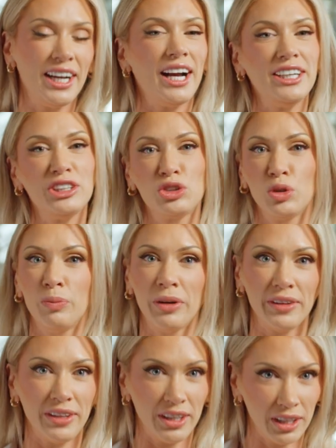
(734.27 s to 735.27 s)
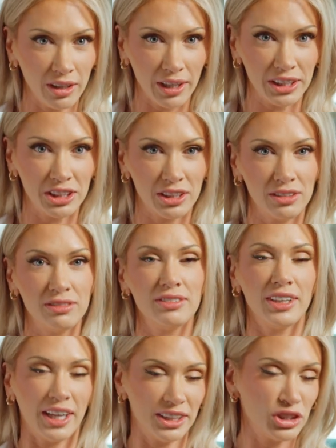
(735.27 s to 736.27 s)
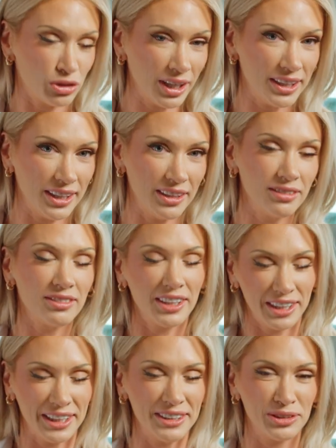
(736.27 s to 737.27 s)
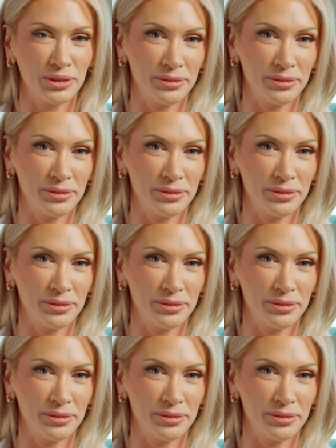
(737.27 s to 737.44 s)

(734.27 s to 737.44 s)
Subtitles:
and ensure both integration and training are handled